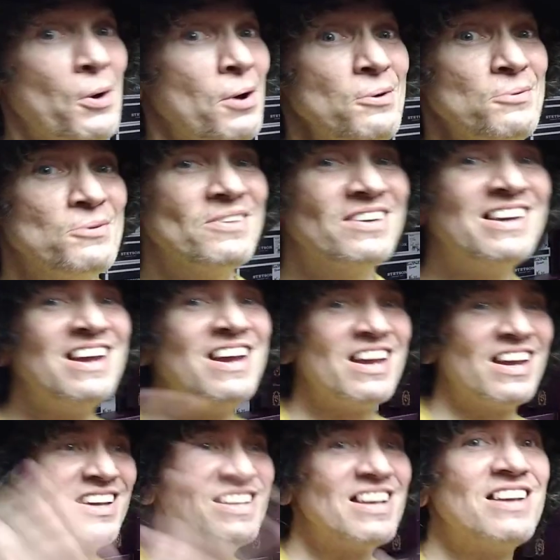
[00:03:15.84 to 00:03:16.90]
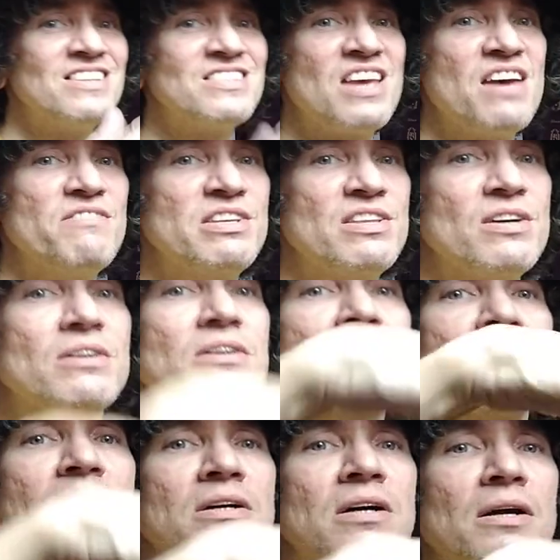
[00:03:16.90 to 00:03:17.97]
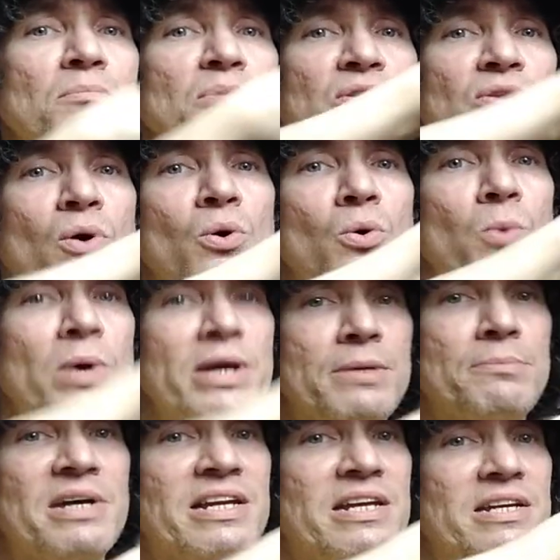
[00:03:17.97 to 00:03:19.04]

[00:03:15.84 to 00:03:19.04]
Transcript: Ooh. It's heavy, though. The whole weight of my